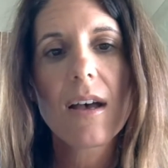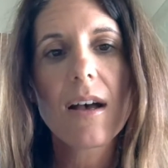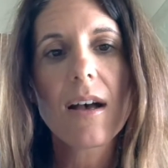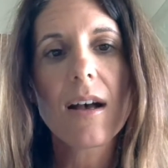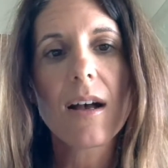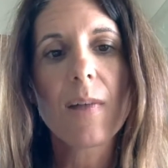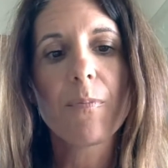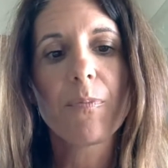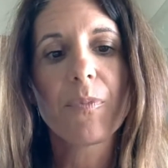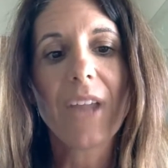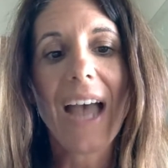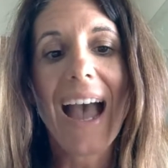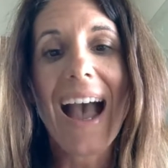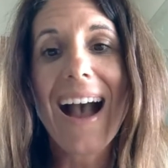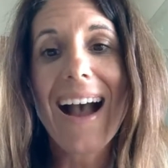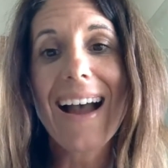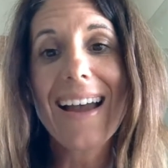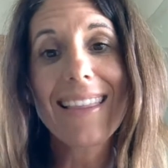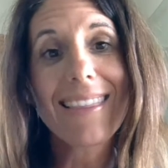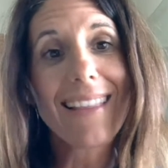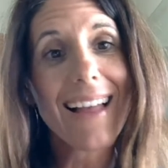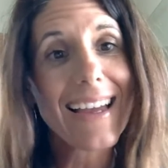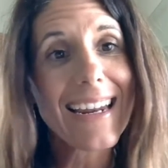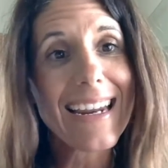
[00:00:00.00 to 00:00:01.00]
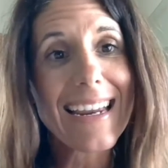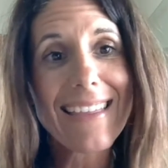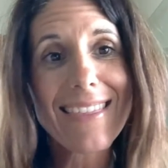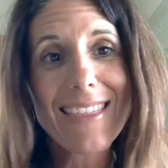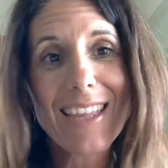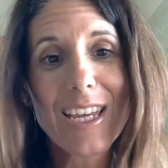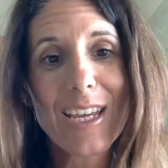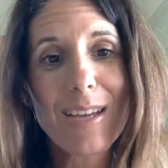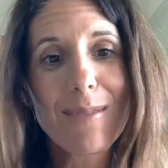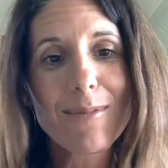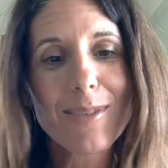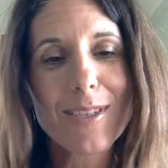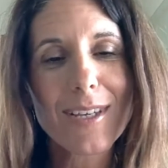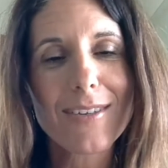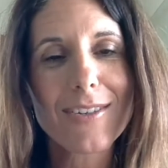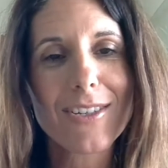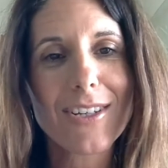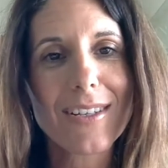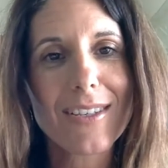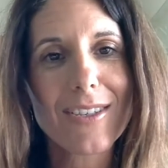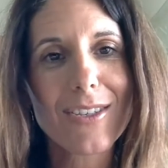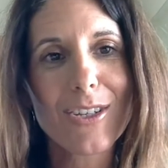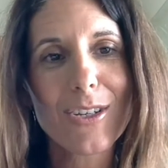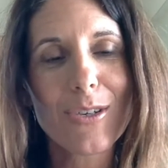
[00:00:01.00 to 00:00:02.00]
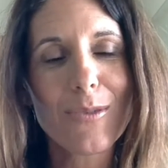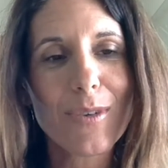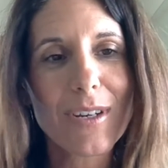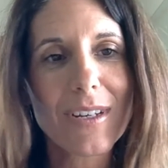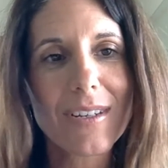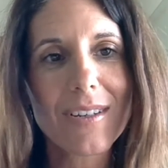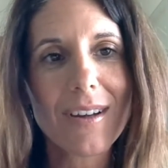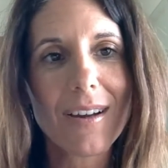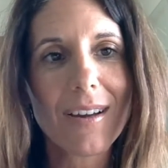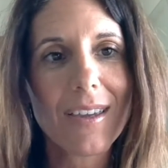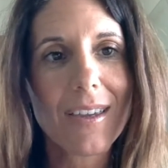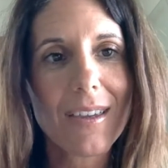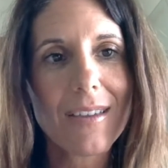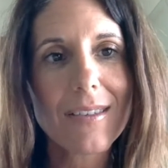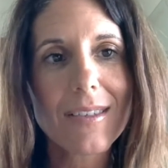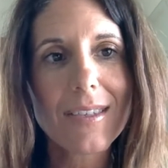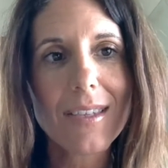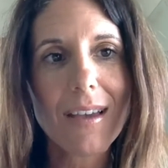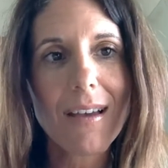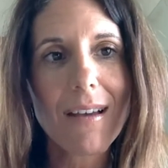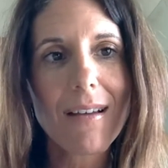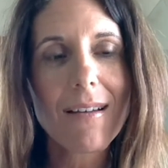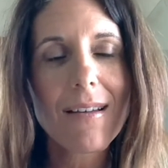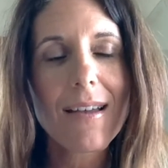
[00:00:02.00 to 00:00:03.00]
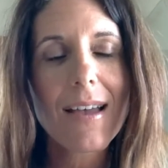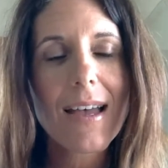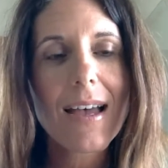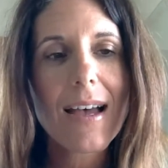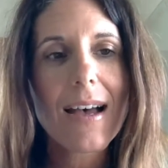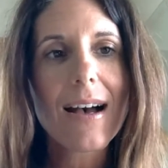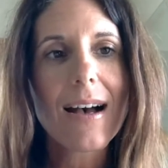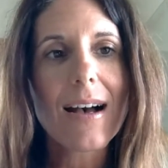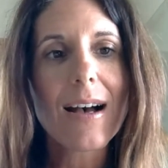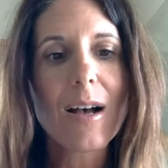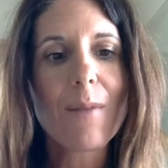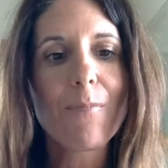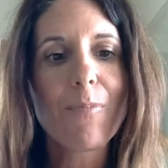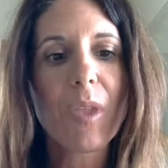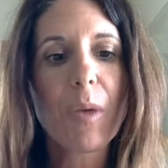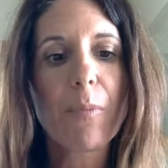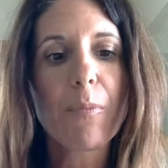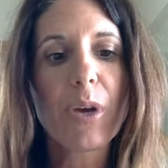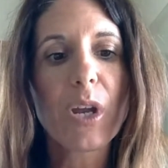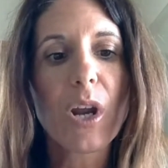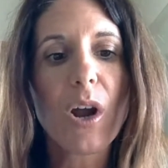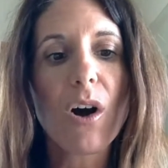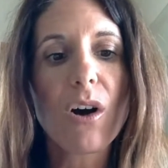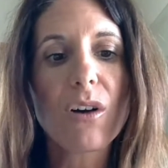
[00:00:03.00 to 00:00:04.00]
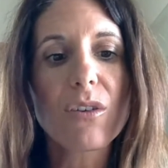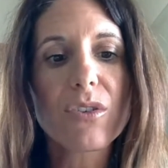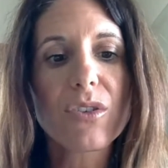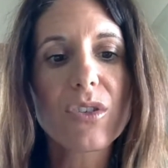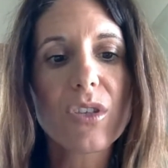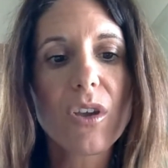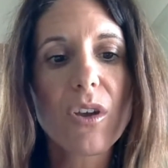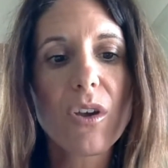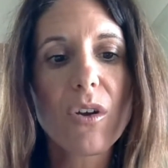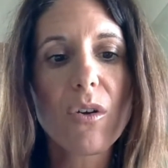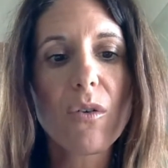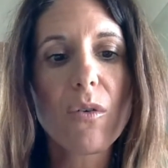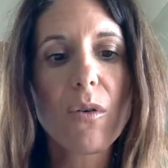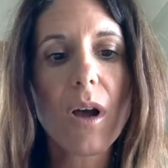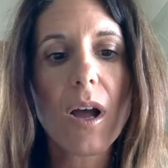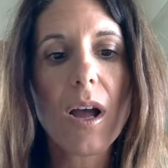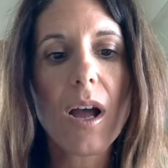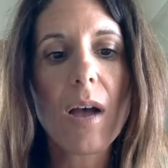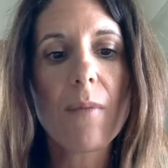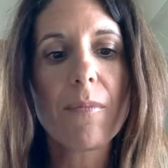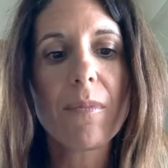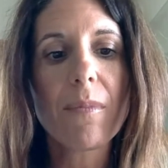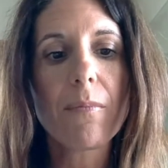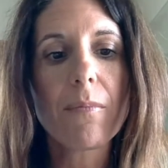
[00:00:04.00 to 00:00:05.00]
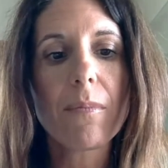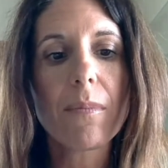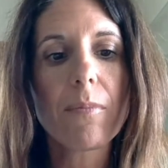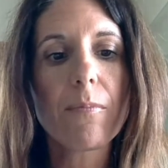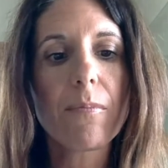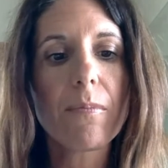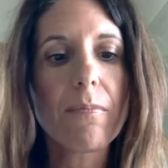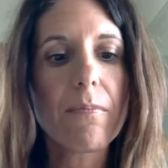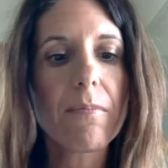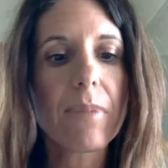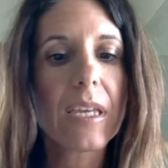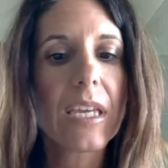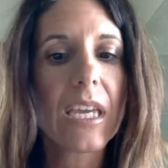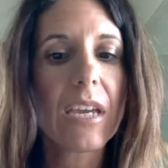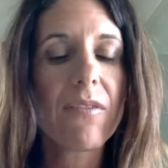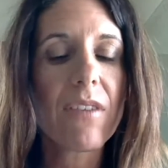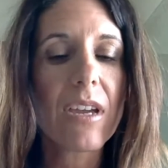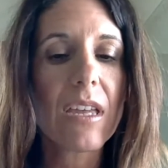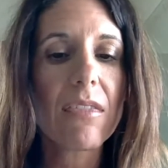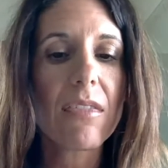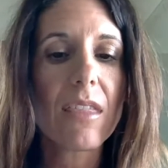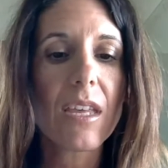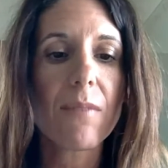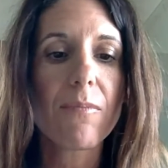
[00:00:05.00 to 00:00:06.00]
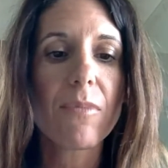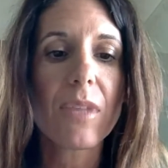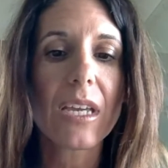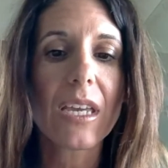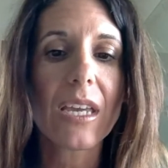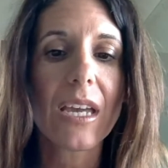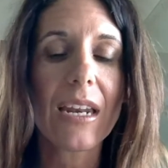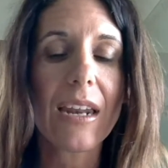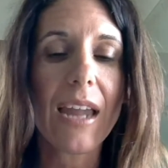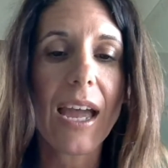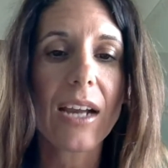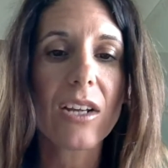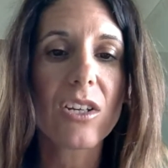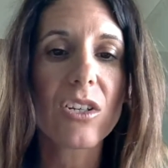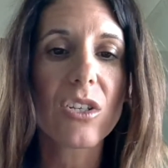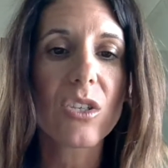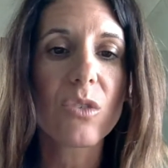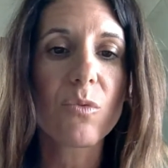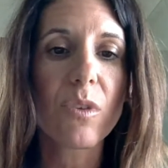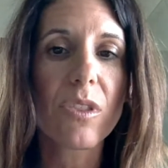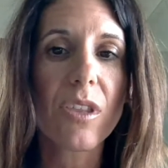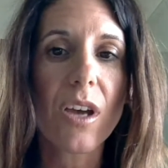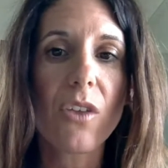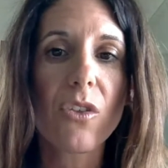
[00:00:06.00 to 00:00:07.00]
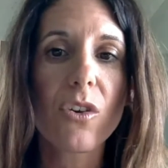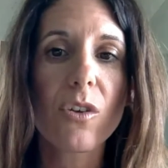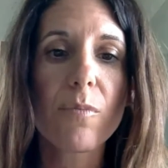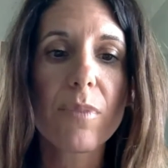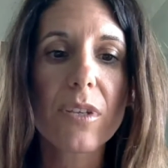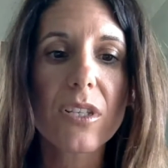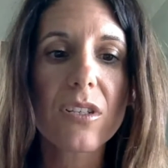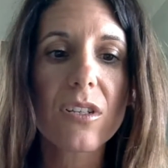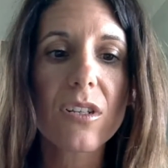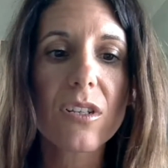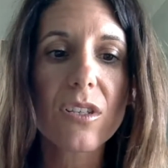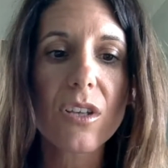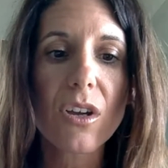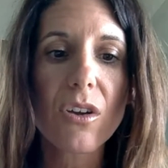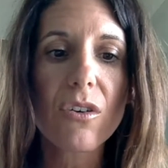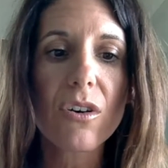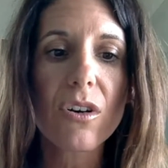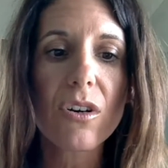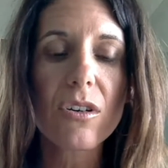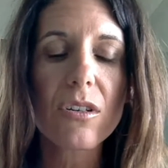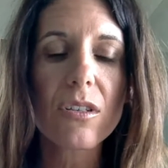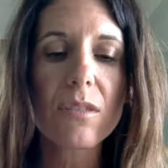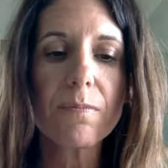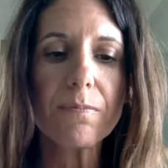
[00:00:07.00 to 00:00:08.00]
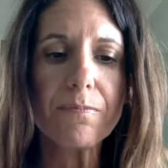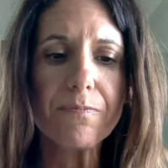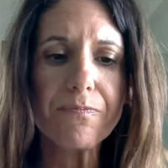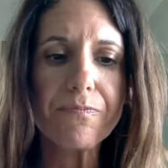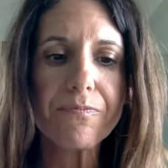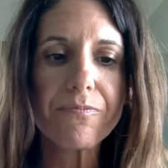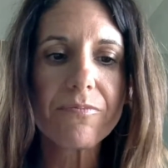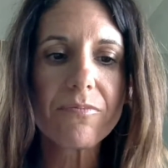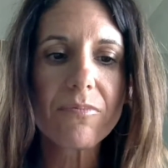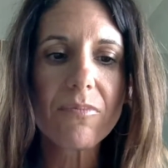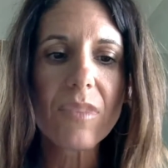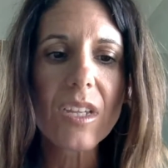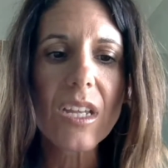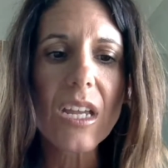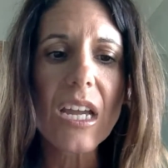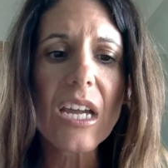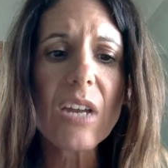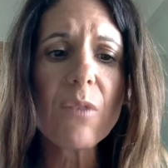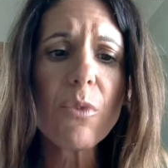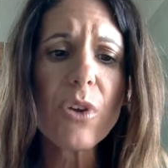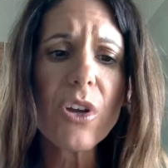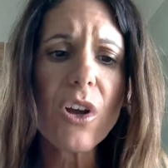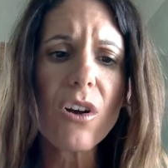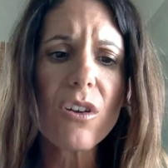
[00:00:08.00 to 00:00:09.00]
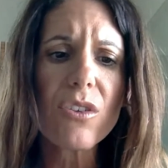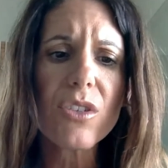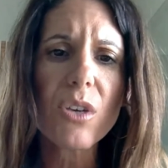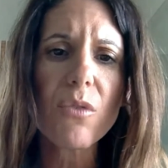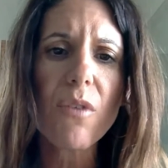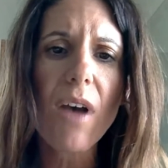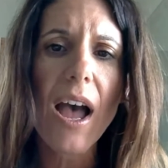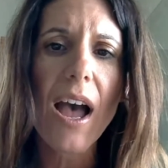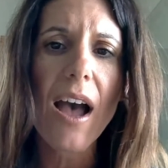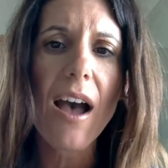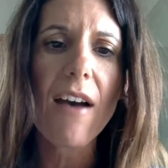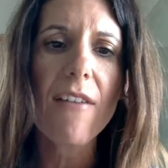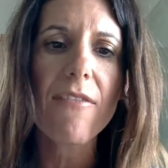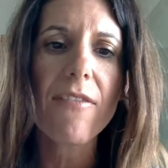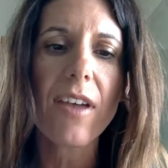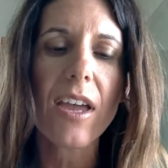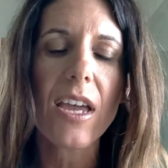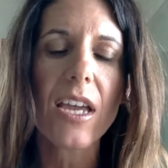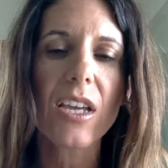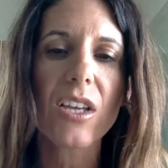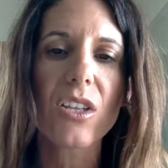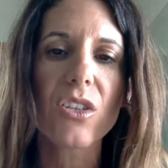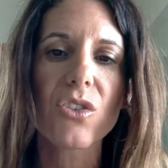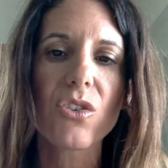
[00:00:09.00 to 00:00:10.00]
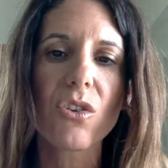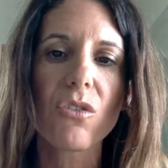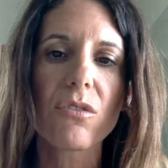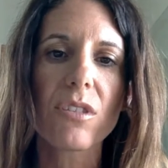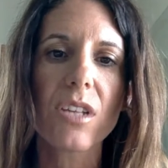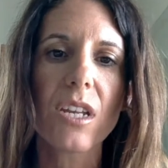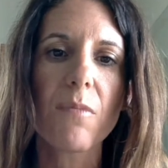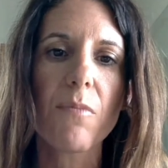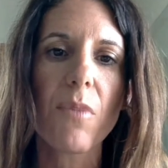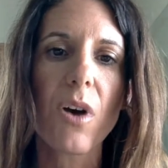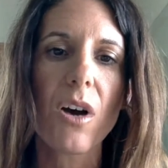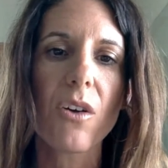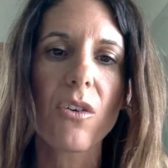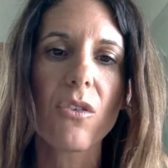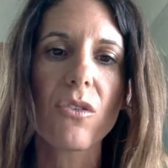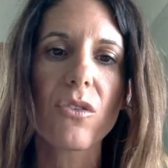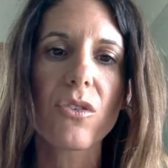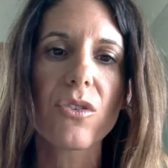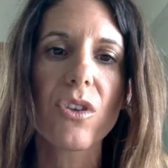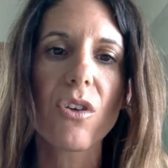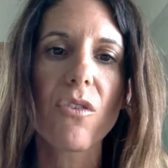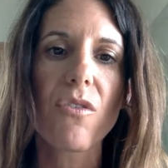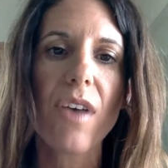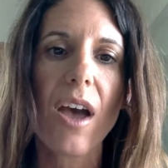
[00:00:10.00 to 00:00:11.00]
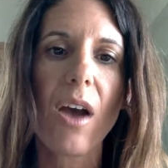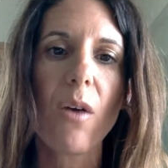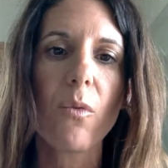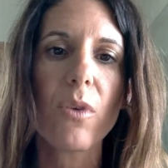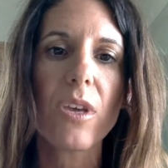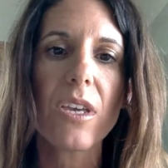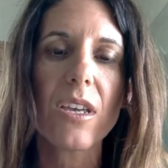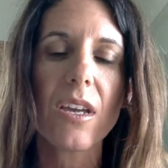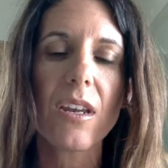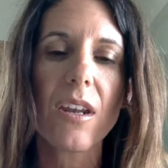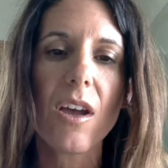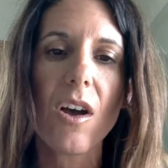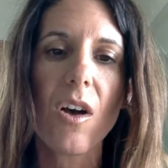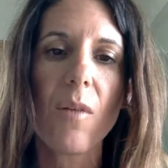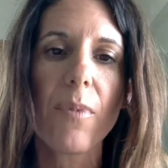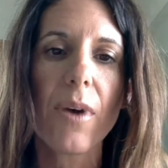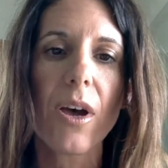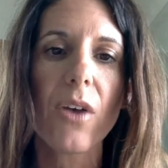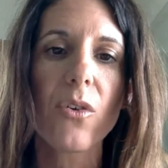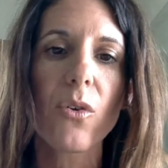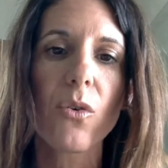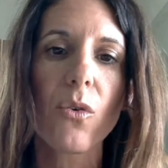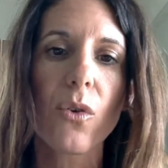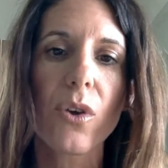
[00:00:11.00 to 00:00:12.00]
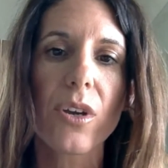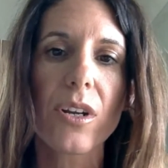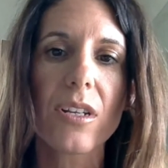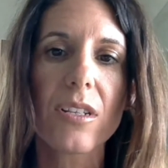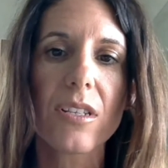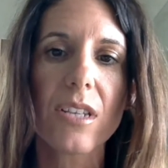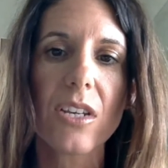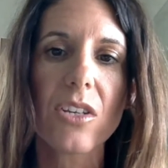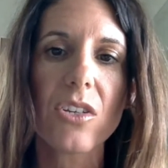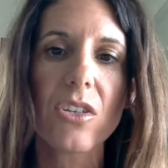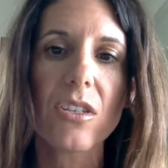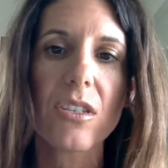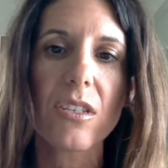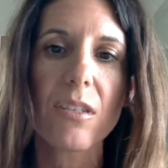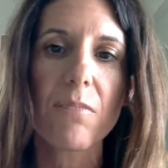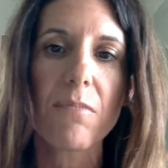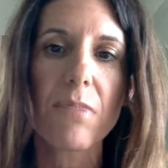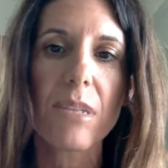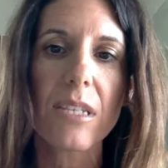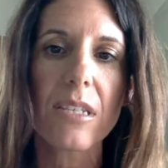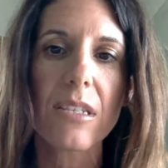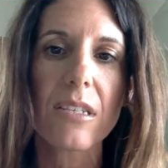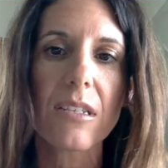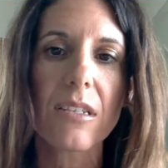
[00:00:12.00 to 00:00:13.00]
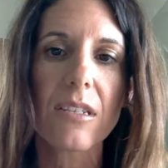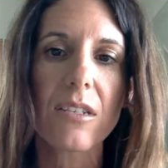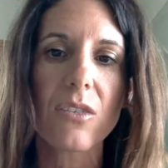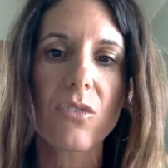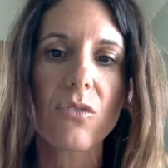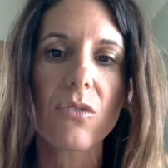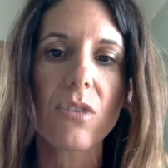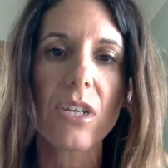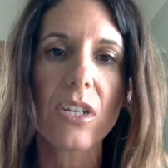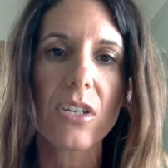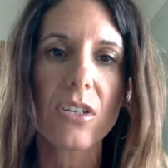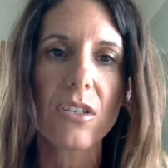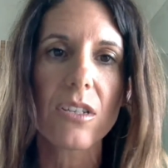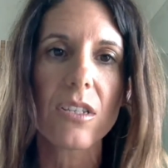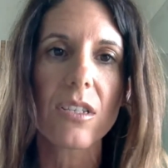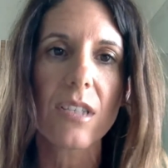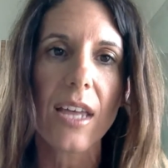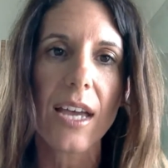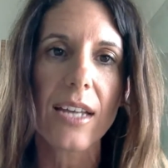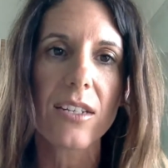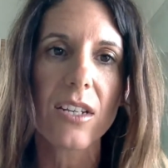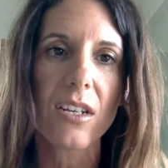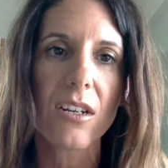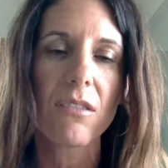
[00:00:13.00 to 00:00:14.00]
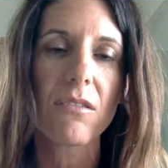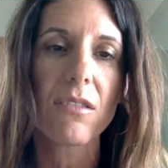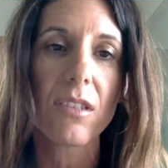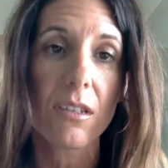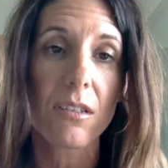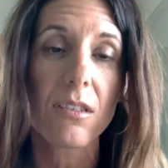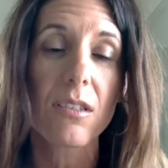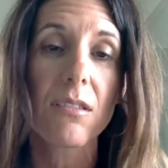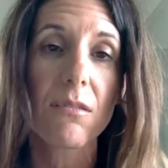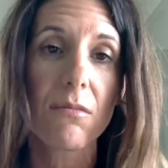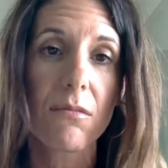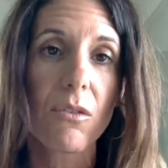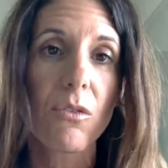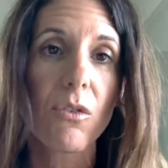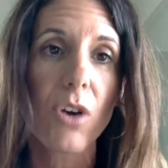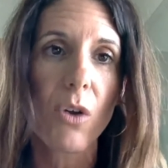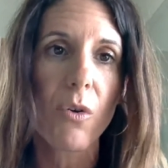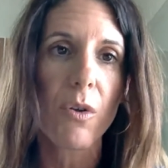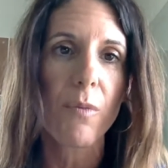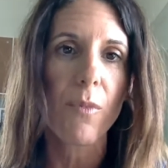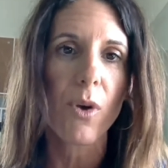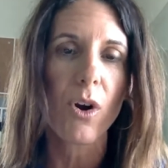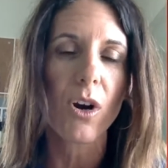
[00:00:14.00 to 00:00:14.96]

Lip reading: highlighting them, such as doing Taquiza, but also giving them the connections with other business owners. And we also have a consulting model so that we can help other organizations and businesses reach this growing